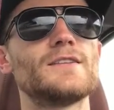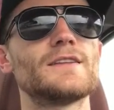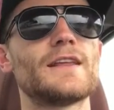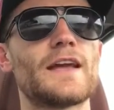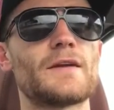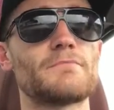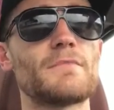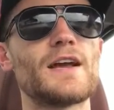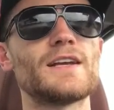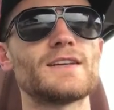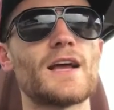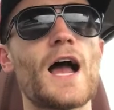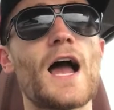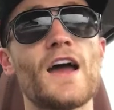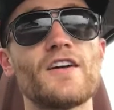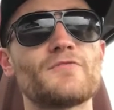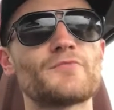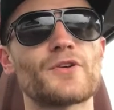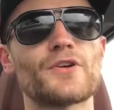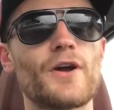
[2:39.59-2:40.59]

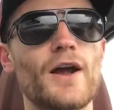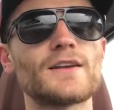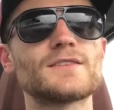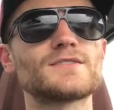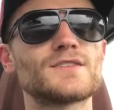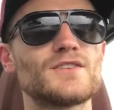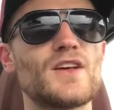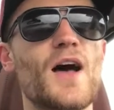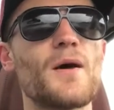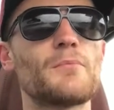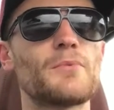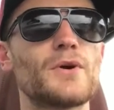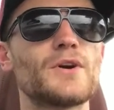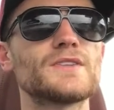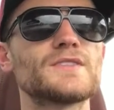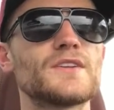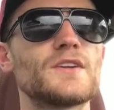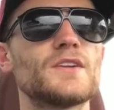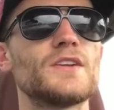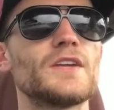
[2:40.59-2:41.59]
I've progressed a lot
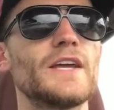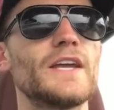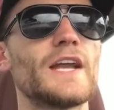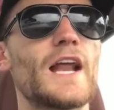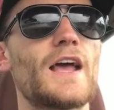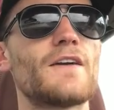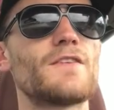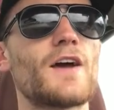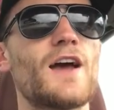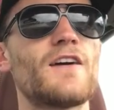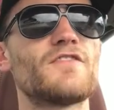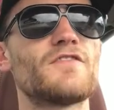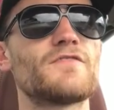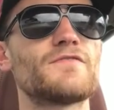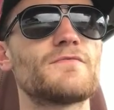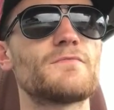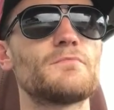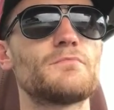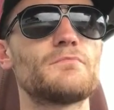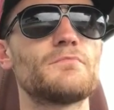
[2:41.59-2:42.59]
personally, and I've
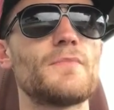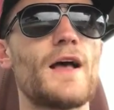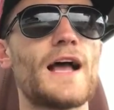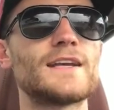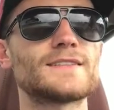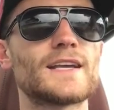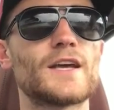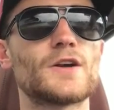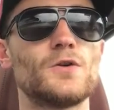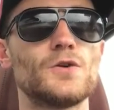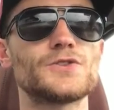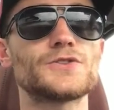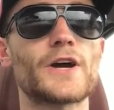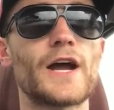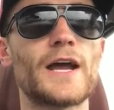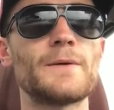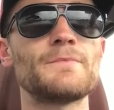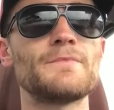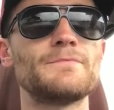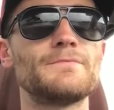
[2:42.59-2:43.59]
as I get older,
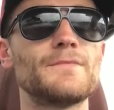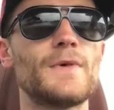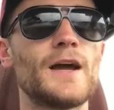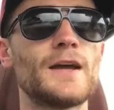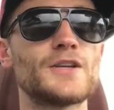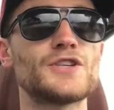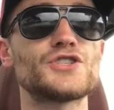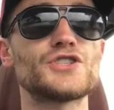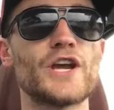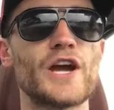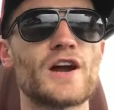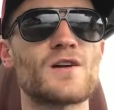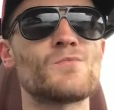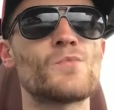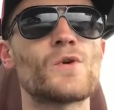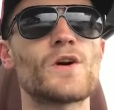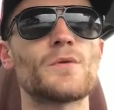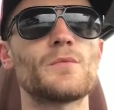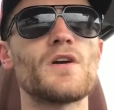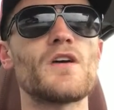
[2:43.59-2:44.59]
I share
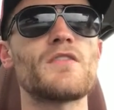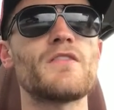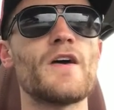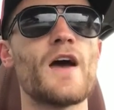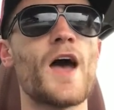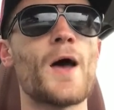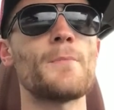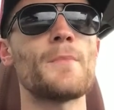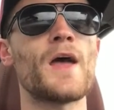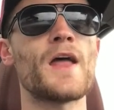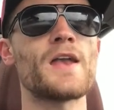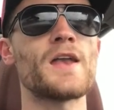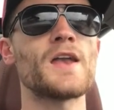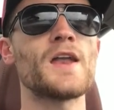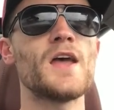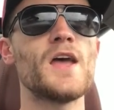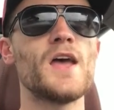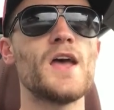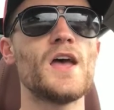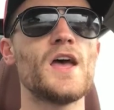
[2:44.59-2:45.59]
more with them,
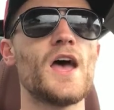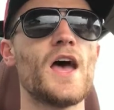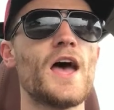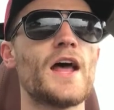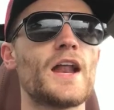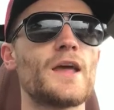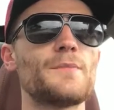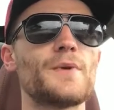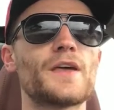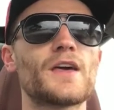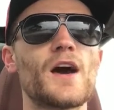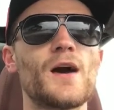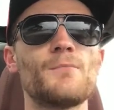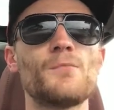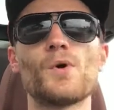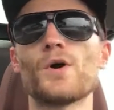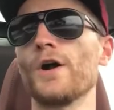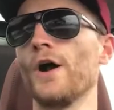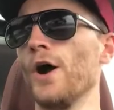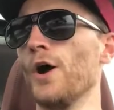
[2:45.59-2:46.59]
and I become
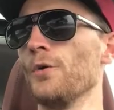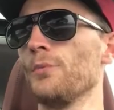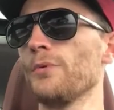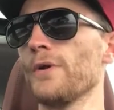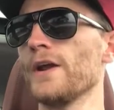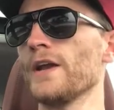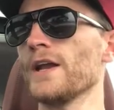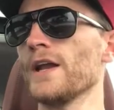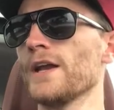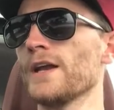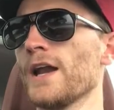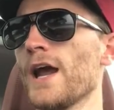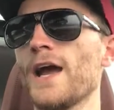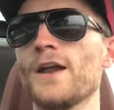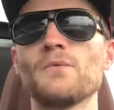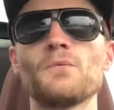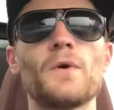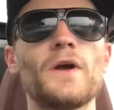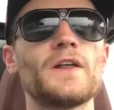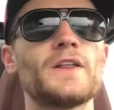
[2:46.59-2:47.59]
more open
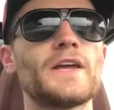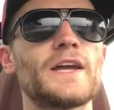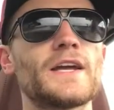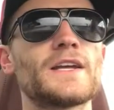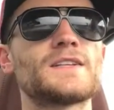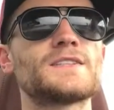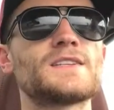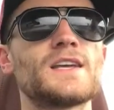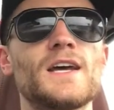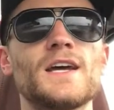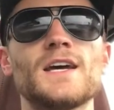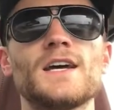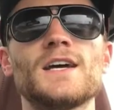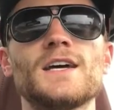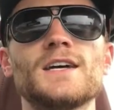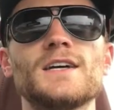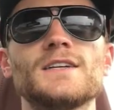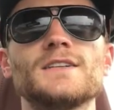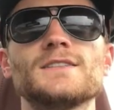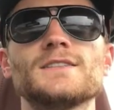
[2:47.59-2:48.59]
and willing
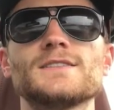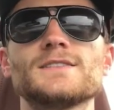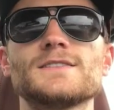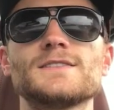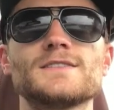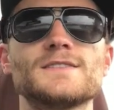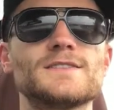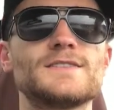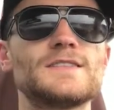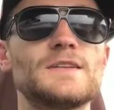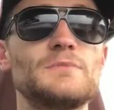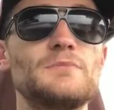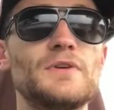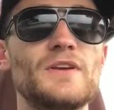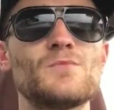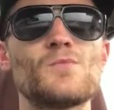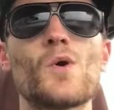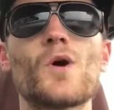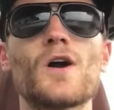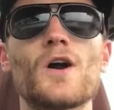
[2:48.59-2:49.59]
to
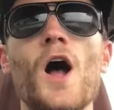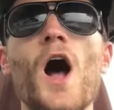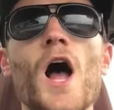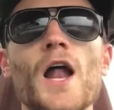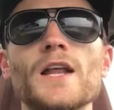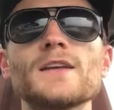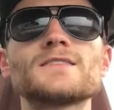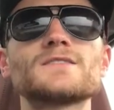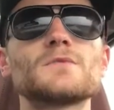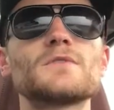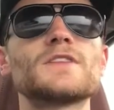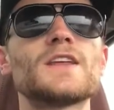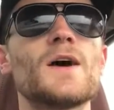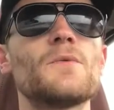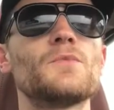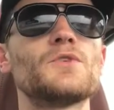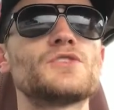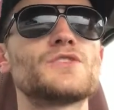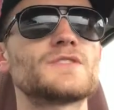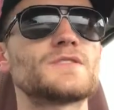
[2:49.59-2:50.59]
be more honest with
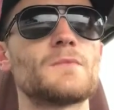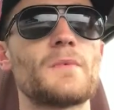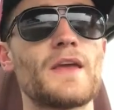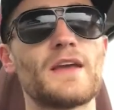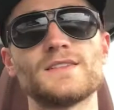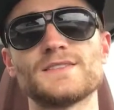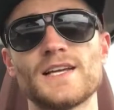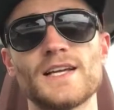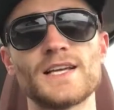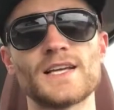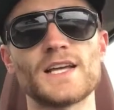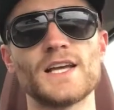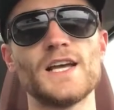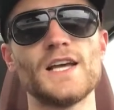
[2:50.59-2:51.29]
them, which is amazing.